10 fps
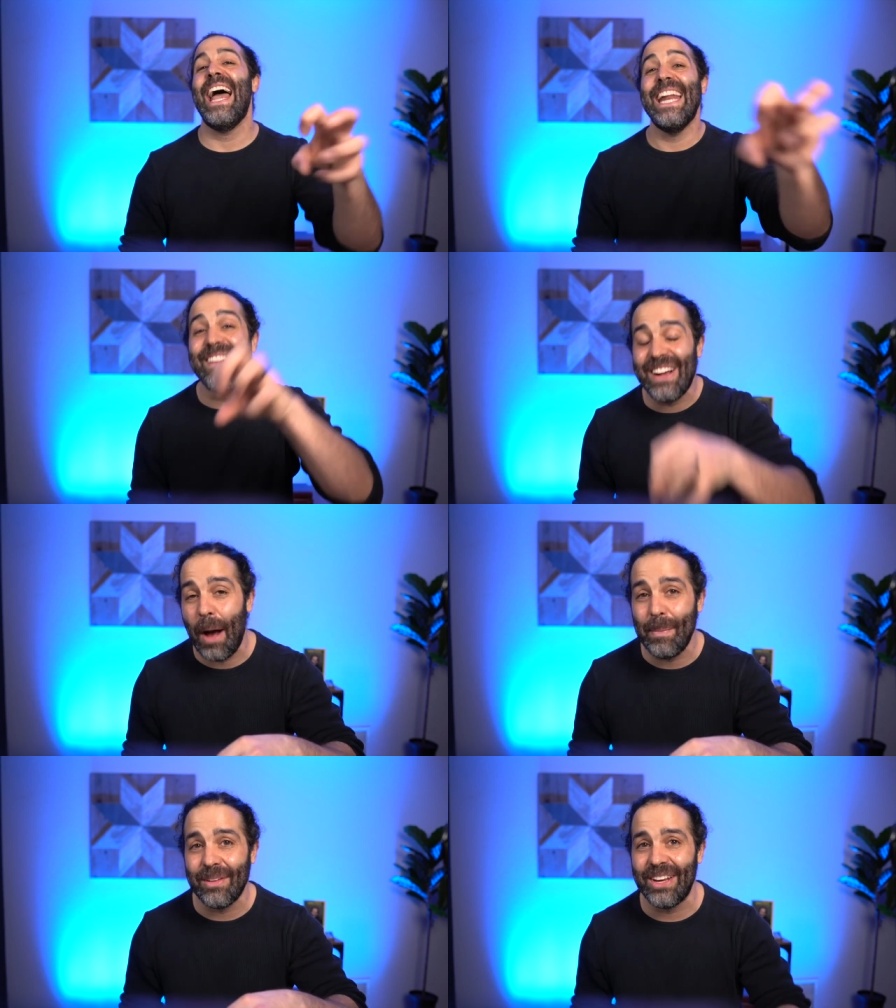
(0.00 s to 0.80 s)
And in the
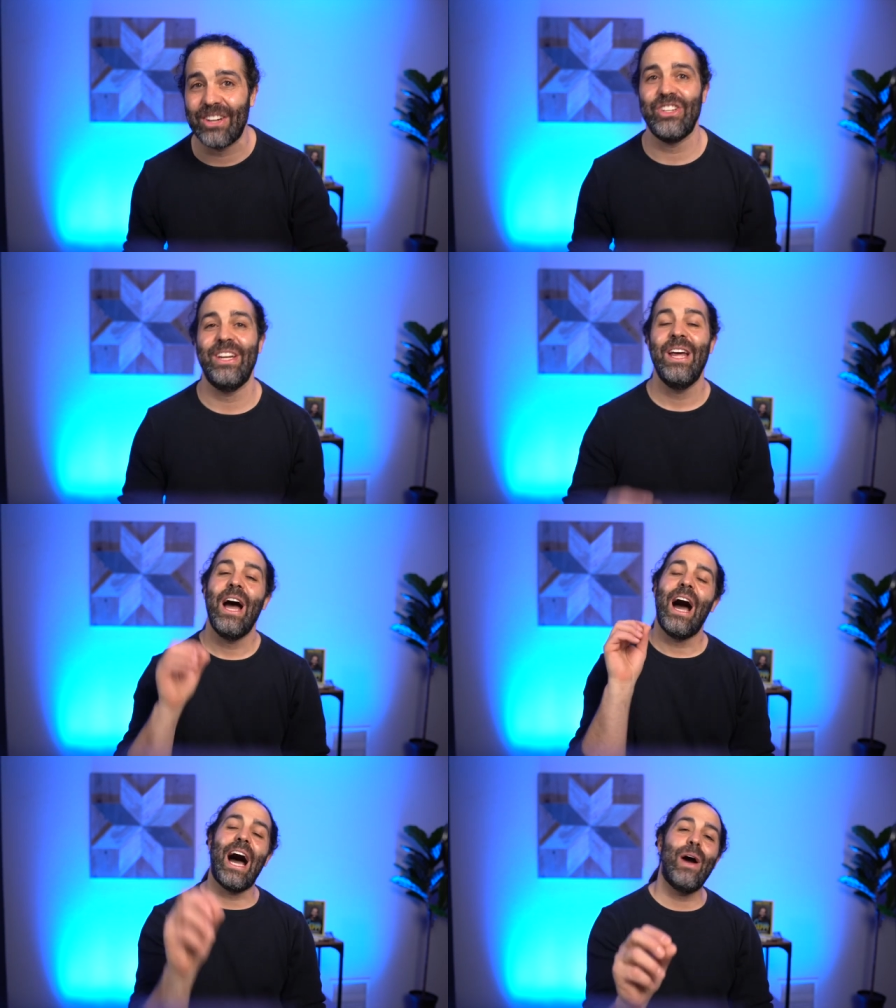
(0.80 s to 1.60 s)
comment section,
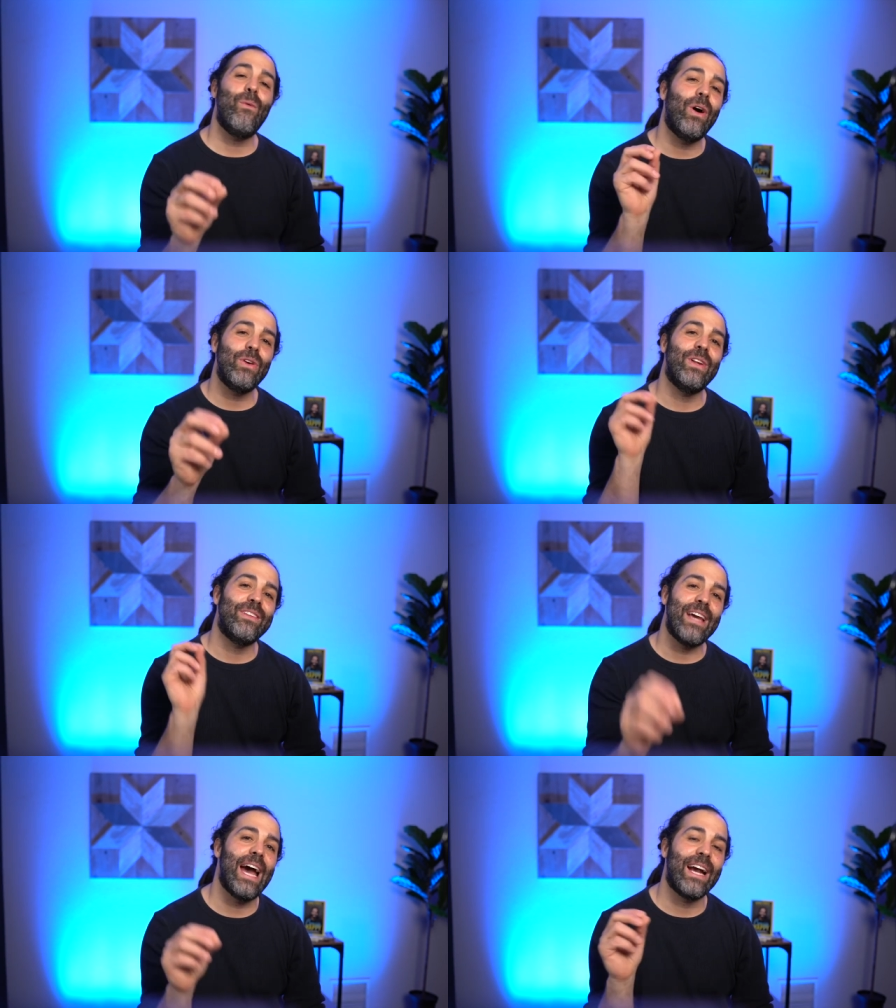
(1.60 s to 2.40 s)
I want you
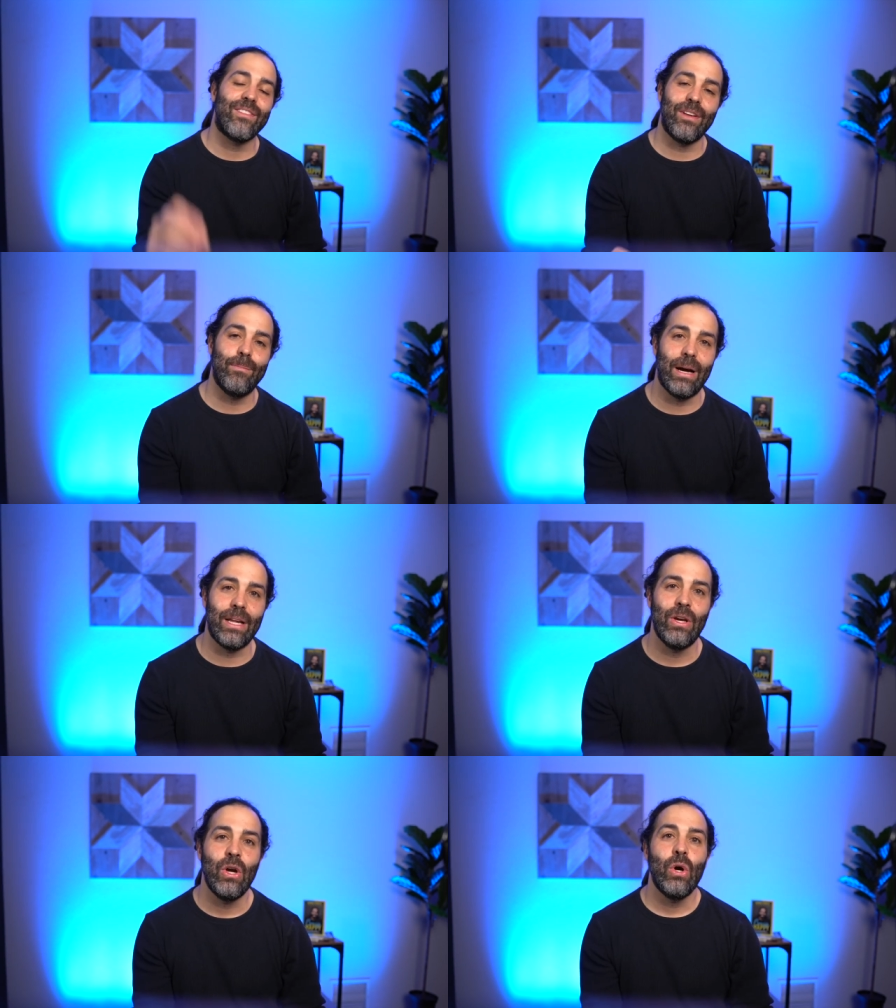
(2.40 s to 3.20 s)
to tag
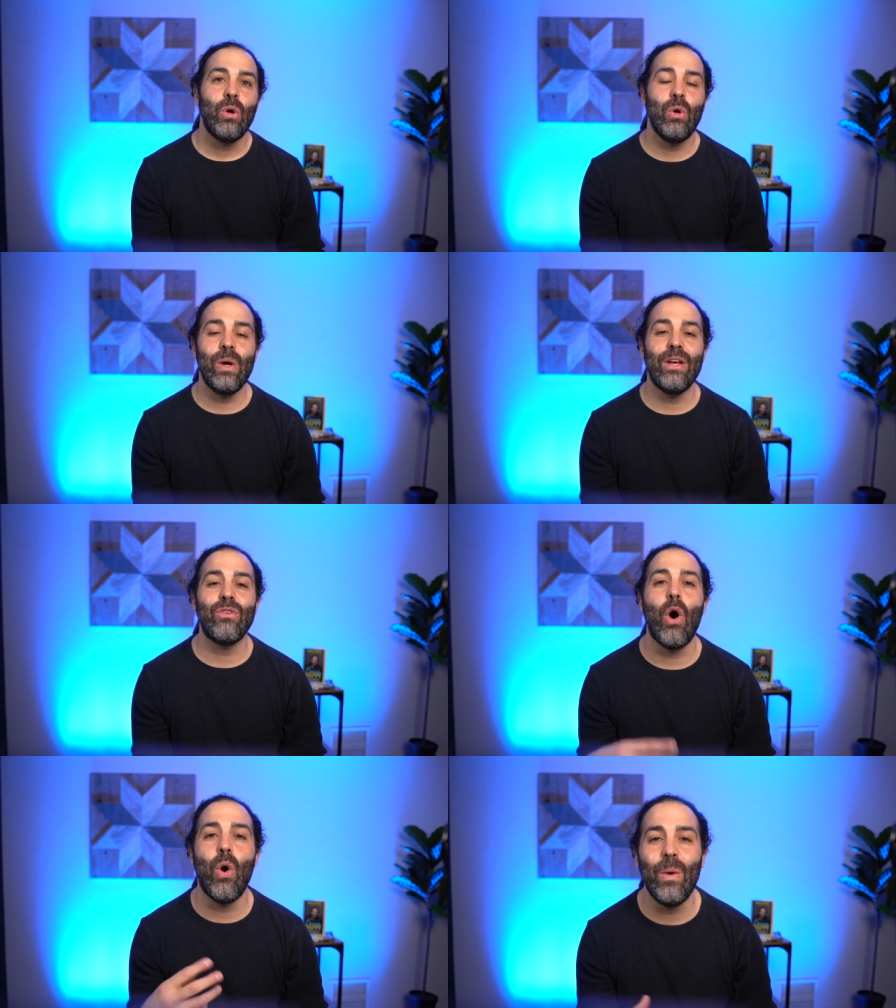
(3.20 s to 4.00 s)
somebody who
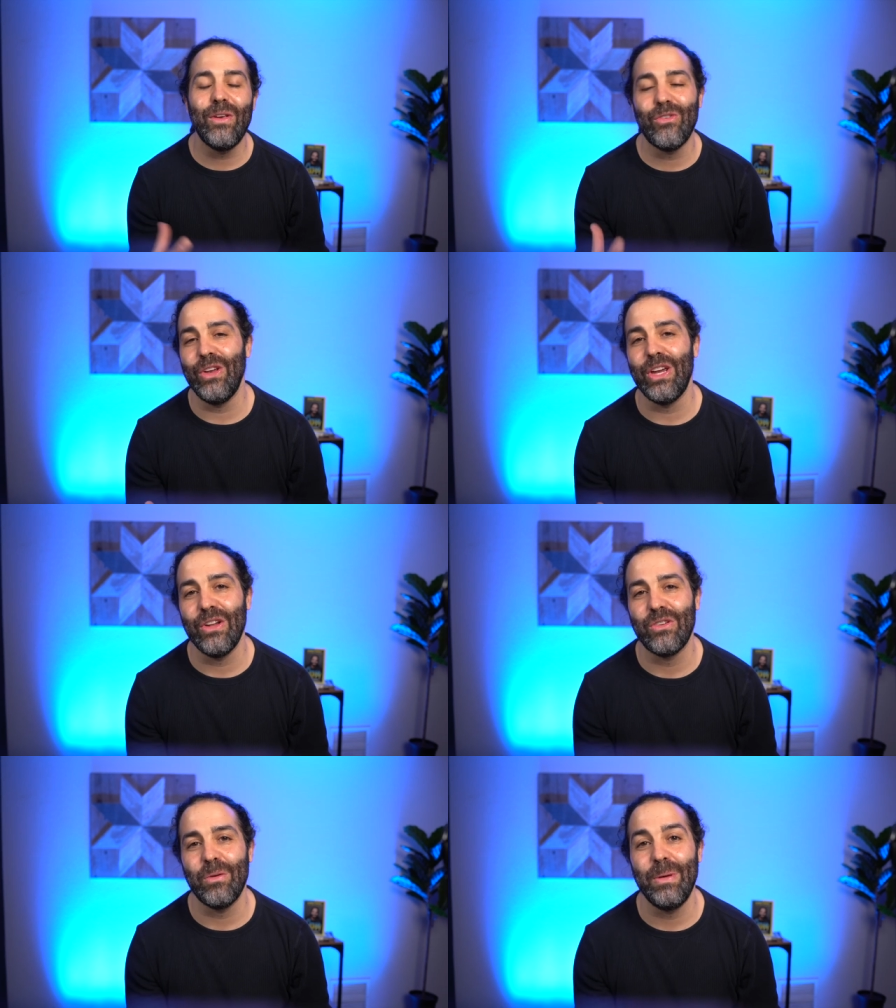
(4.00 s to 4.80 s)
is always
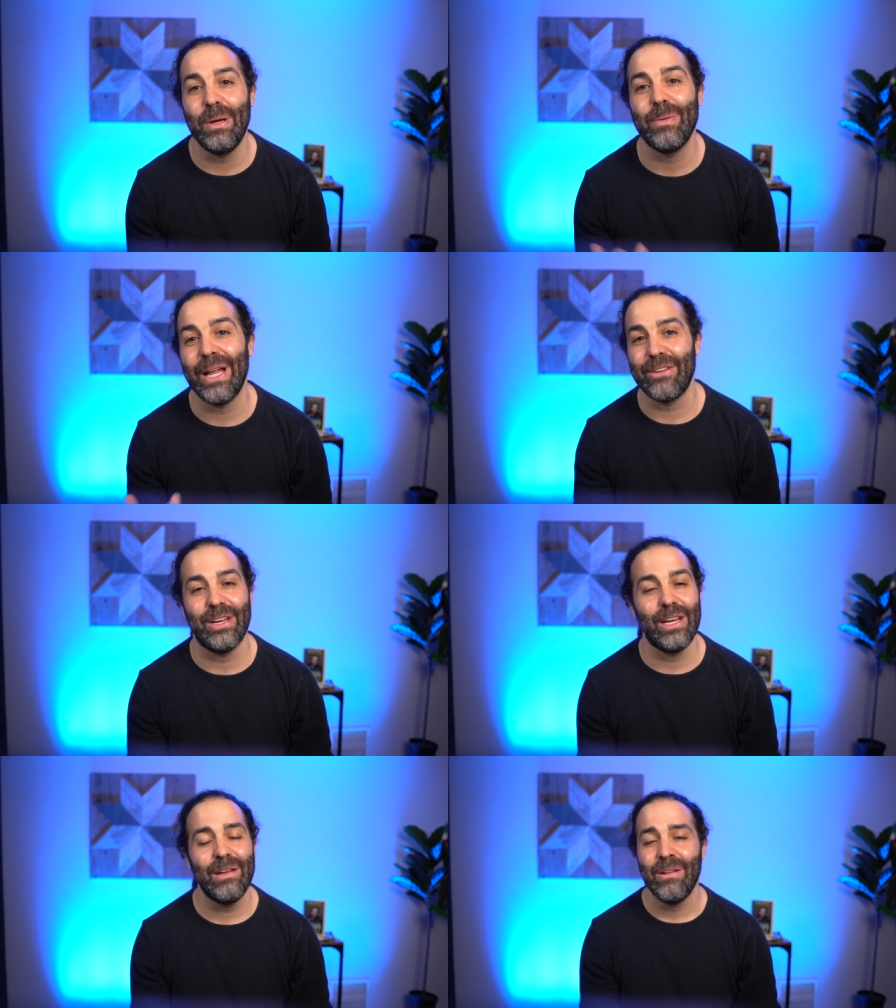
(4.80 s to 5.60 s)
seeking to be a
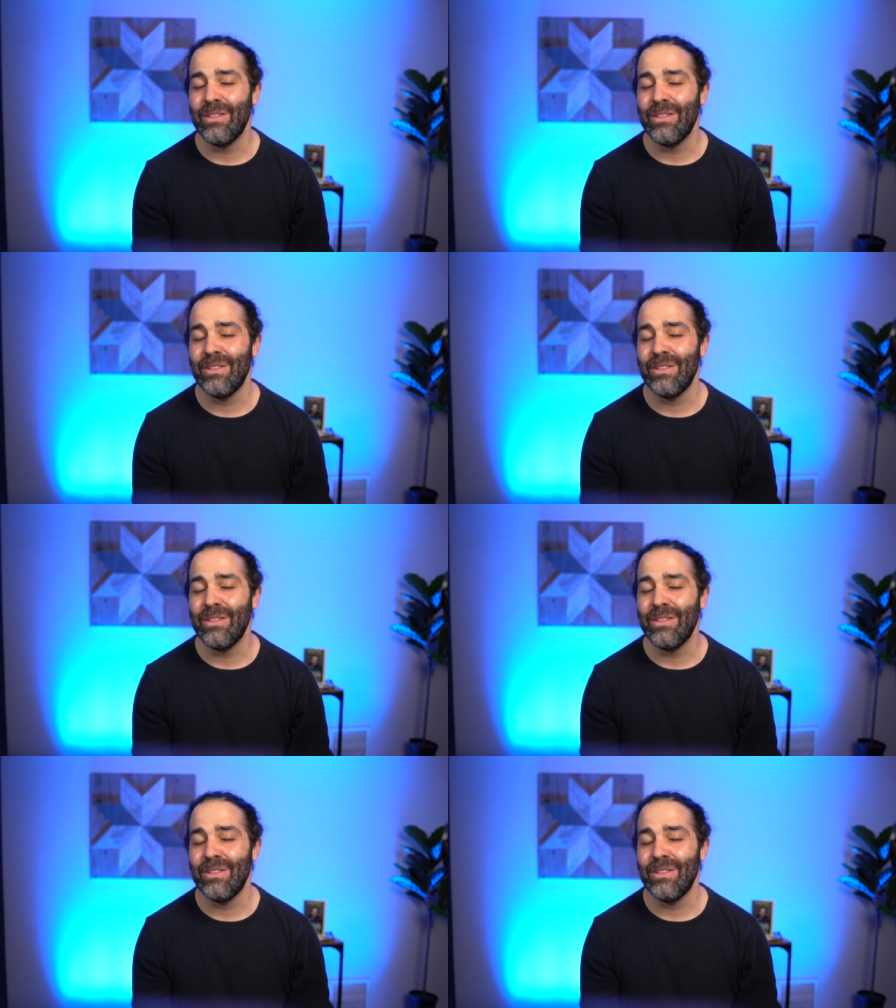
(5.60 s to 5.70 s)
blessing.